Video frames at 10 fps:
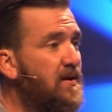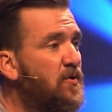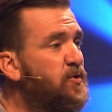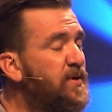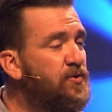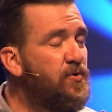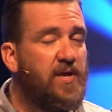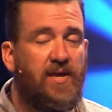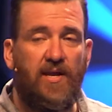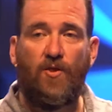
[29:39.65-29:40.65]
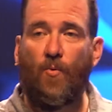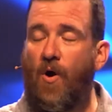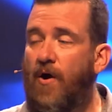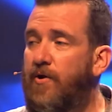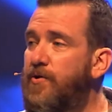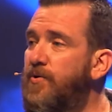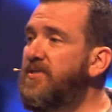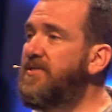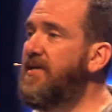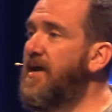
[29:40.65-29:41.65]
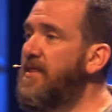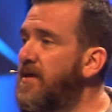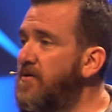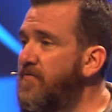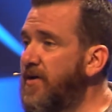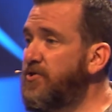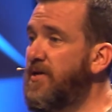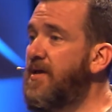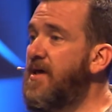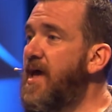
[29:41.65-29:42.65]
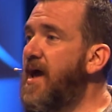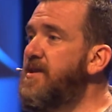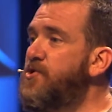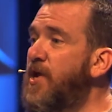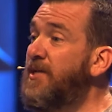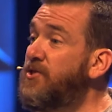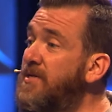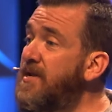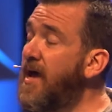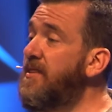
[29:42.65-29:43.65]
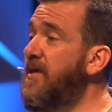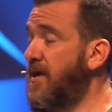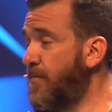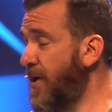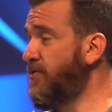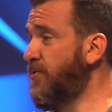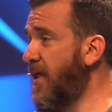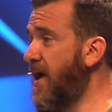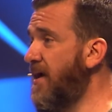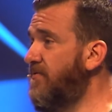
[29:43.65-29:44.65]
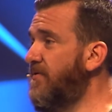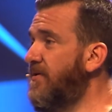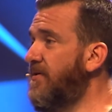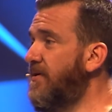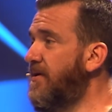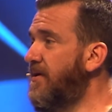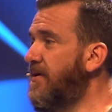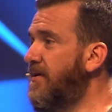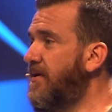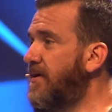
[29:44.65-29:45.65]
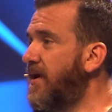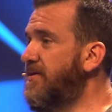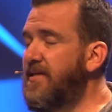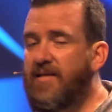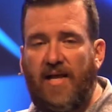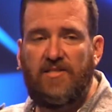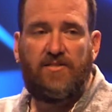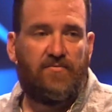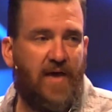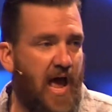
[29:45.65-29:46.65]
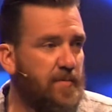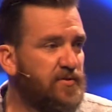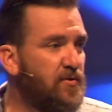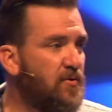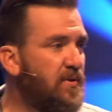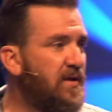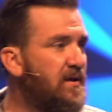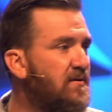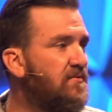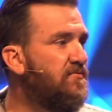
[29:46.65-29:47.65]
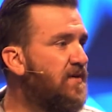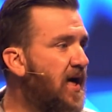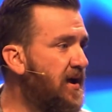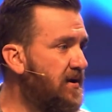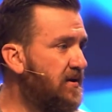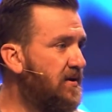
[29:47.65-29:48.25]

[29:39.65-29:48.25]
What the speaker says: which means you can get in the water, you can say the confession, and change nothing about your life and say that that's absolutely fine.